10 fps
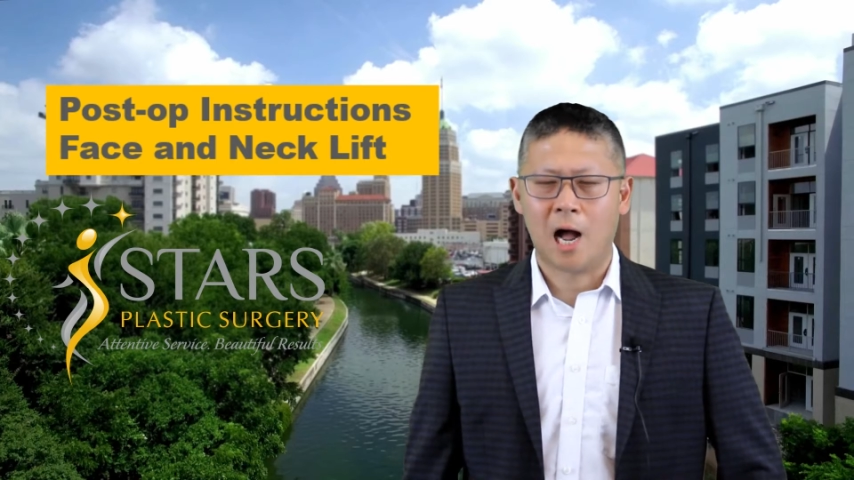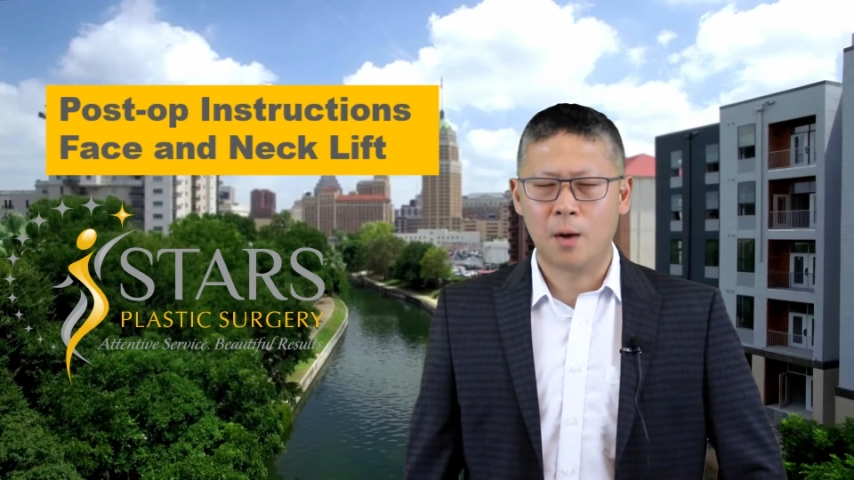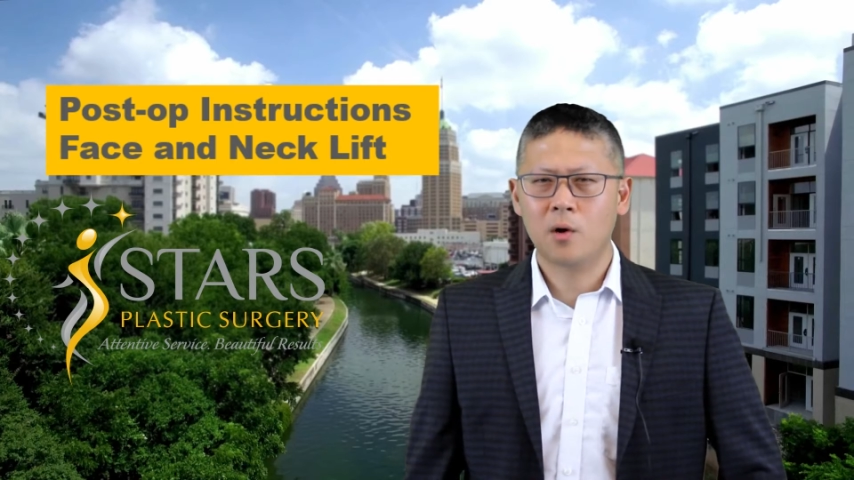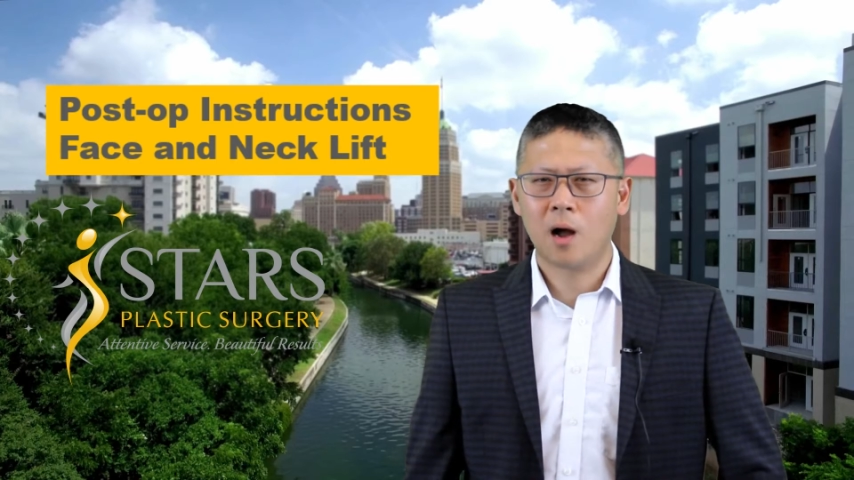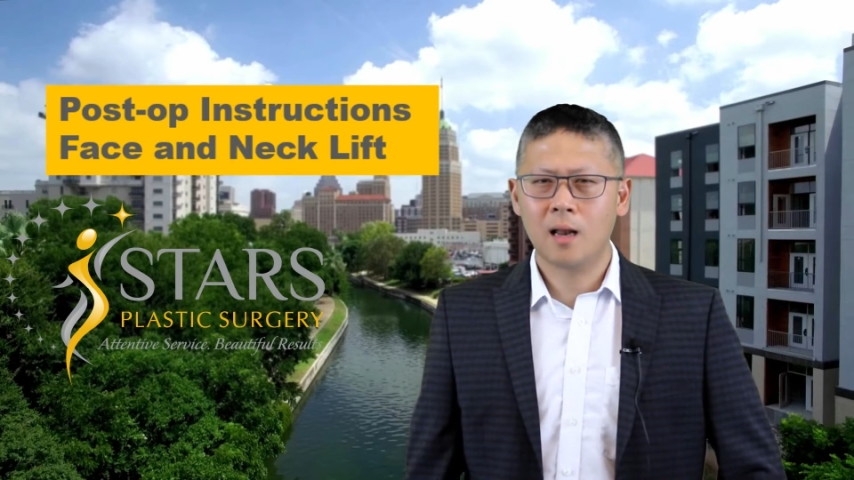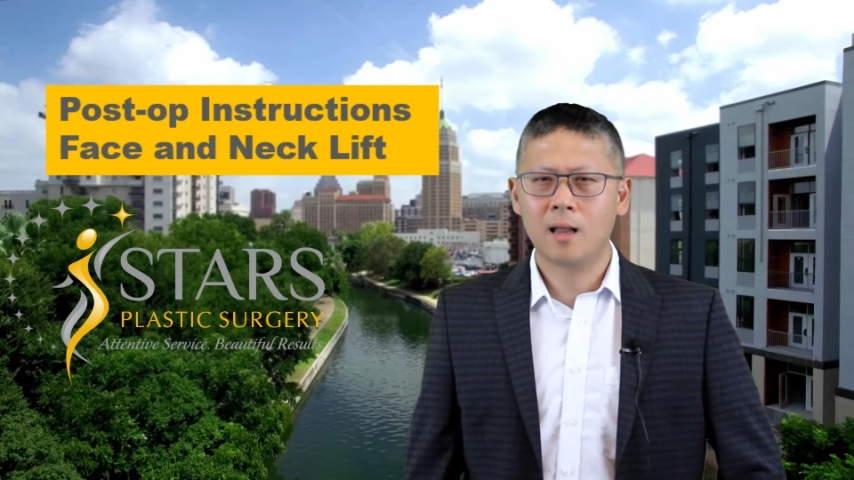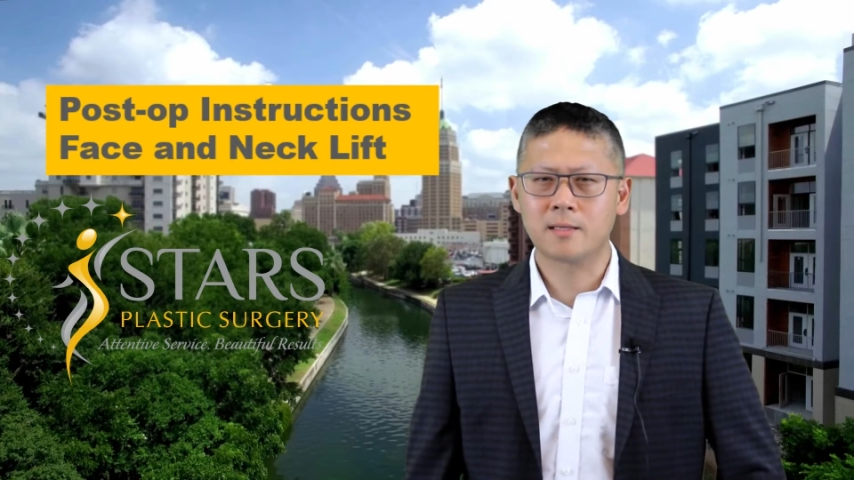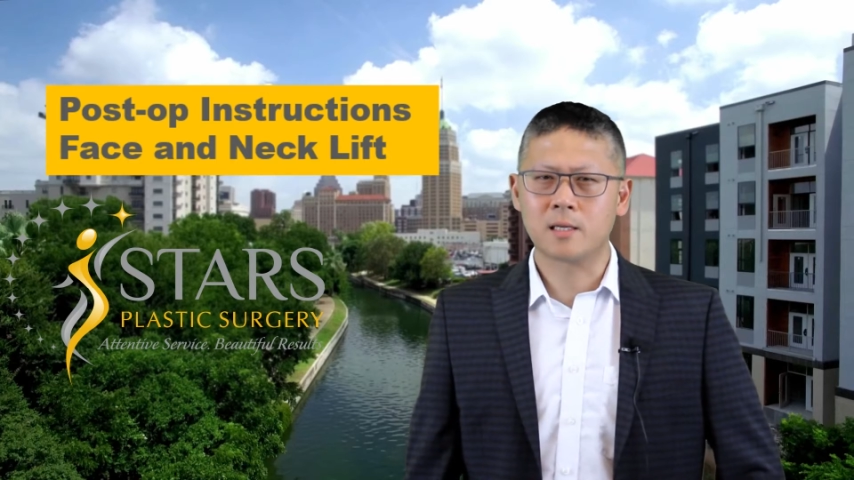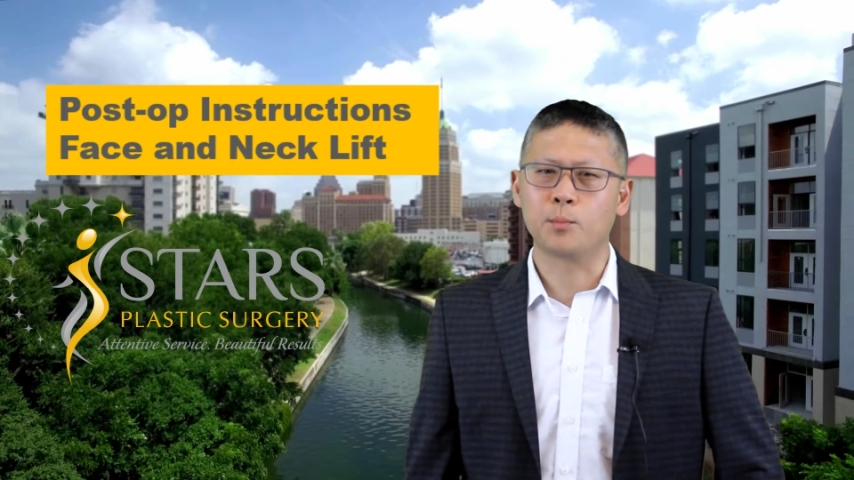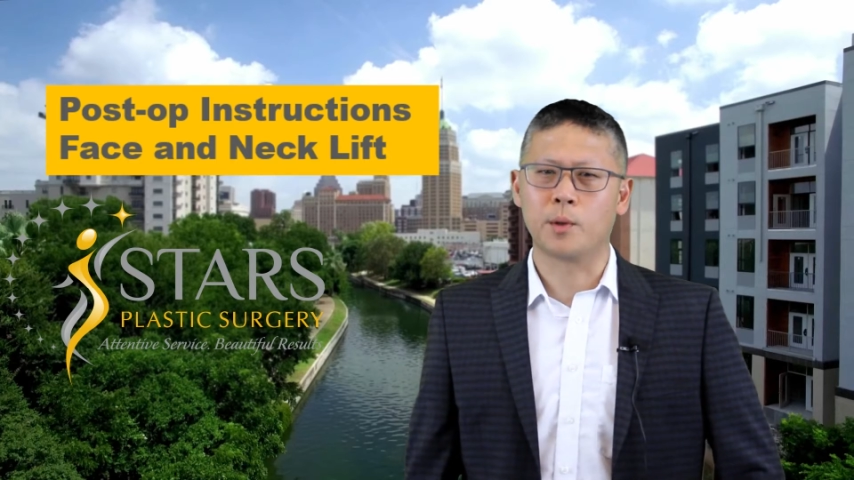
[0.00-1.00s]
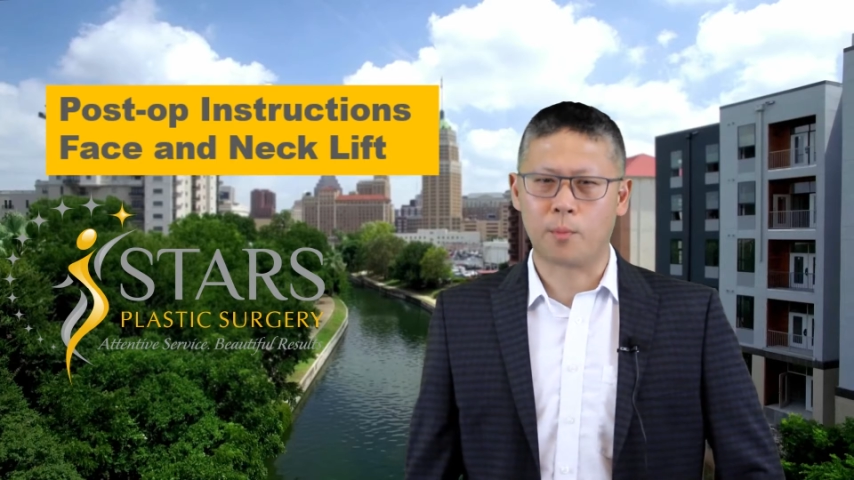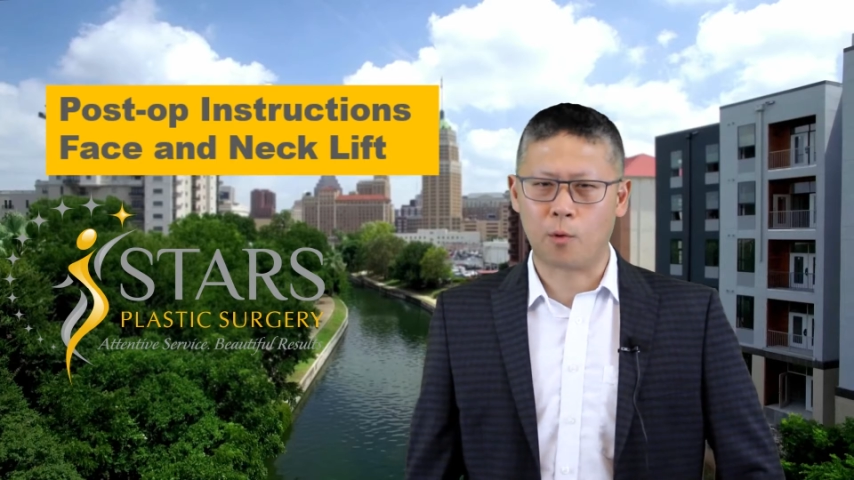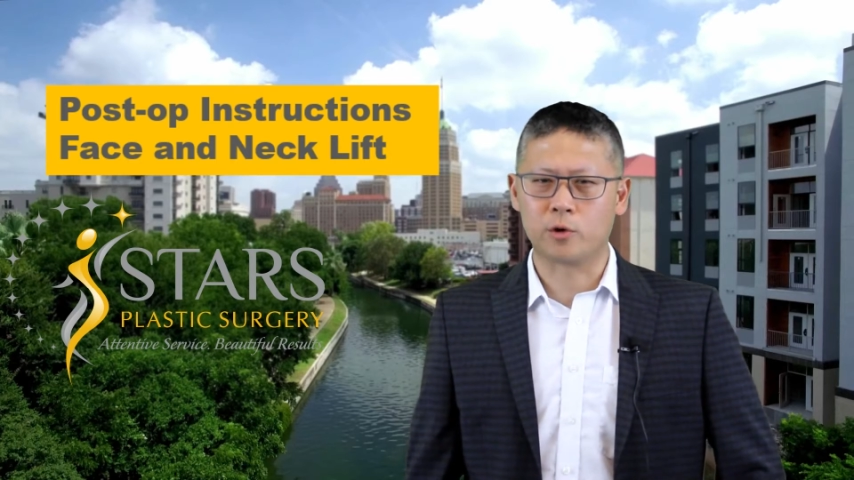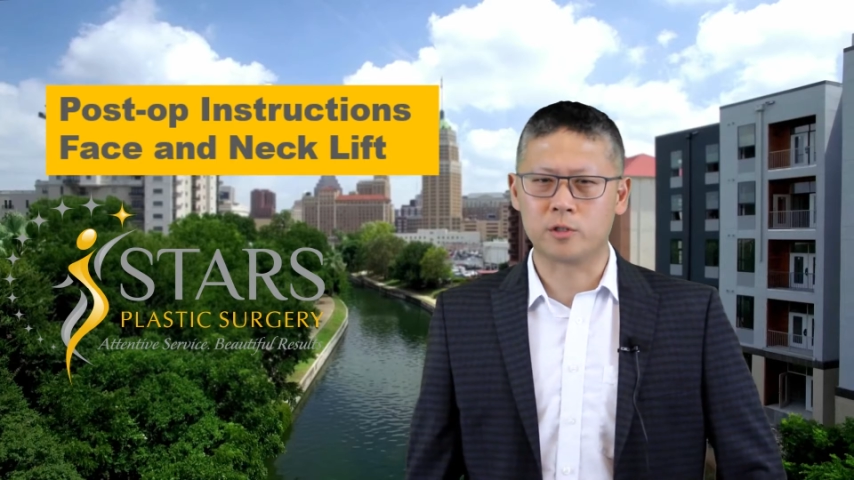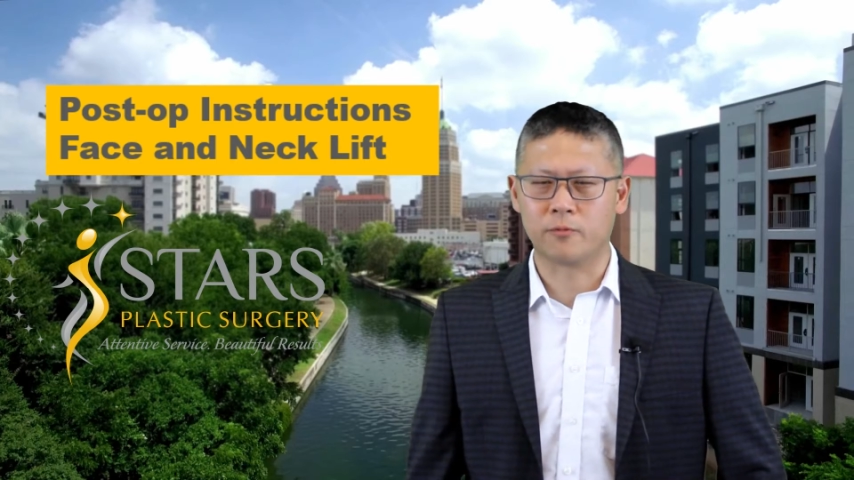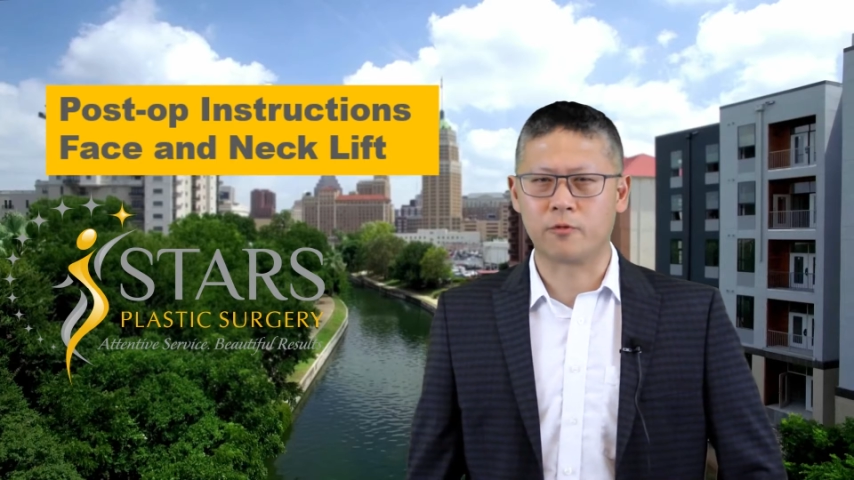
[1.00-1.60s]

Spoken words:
I will highlight some important